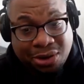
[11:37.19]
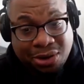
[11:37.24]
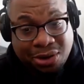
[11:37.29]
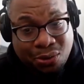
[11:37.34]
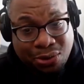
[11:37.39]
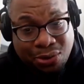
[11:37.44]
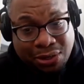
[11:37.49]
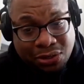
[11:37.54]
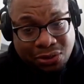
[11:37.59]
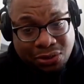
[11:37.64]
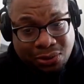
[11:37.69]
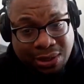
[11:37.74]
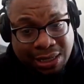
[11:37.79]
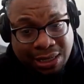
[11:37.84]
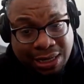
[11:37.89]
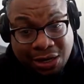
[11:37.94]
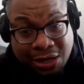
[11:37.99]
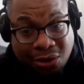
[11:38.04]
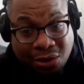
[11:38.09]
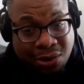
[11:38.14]
know what they're doing
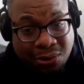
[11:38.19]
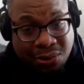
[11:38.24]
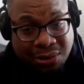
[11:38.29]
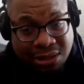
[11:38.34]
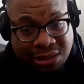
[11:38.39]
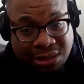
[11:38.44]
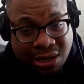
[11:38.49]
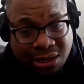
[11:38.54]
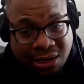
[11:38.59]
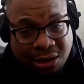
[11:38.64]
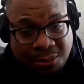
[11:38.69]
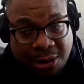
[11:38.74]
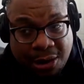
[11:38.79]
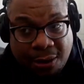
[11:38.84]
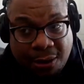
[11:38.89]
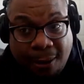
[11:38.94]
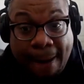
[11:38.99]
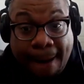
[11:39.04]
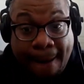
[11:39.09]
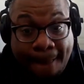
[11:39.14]
and don't know what they're talking about.